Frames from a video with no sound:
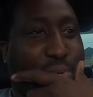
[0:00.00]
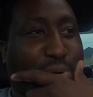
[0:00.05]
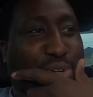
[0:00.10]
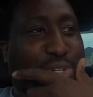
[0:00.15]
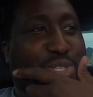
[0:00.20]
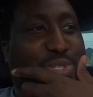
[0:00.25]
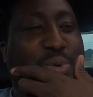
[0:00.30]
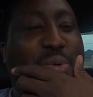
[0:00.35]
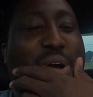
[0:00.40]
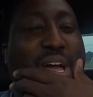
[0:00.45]

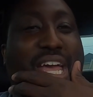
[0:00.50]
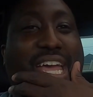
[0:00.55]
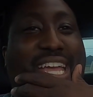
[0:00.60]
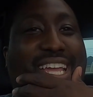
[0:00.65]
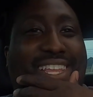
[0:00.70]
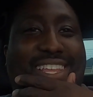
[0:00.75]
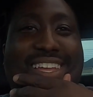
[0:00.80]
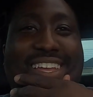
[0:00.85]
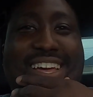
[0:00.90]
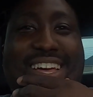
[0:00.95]

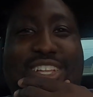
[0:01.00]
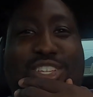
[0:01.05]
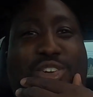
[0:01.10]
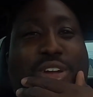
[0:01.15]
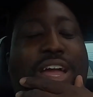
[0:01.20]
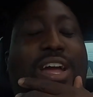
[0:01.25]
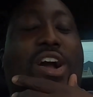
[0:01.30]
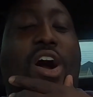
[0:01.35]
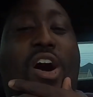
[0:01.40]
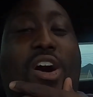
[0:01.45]
persuade
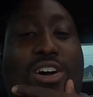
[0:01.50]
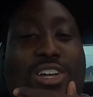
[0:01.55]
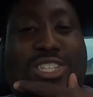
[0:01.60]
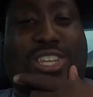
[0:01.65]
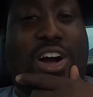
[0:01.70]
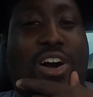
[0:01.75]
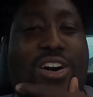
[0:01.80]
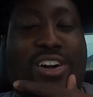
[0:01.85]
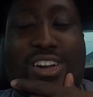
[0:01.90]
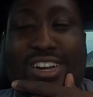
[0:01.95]

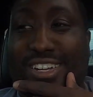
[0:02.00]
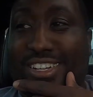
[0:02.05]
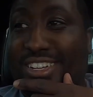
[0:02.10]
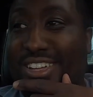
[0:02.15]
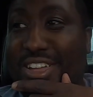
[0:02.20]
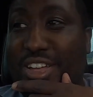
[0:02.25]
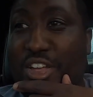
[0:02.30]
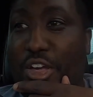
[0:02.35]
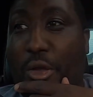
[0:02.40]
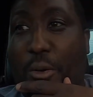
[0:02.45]
Trackhawk talk,
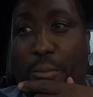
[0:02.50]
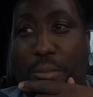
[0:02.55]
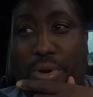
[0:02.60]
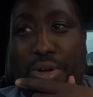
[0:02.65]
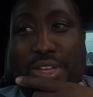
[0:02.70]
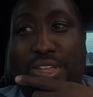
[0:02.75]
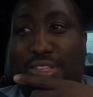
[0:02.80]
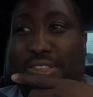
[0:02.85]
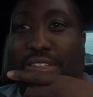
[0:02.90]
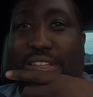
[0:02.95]

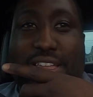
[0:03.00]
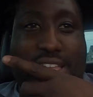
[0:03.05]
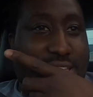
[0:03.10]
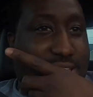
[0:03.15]
but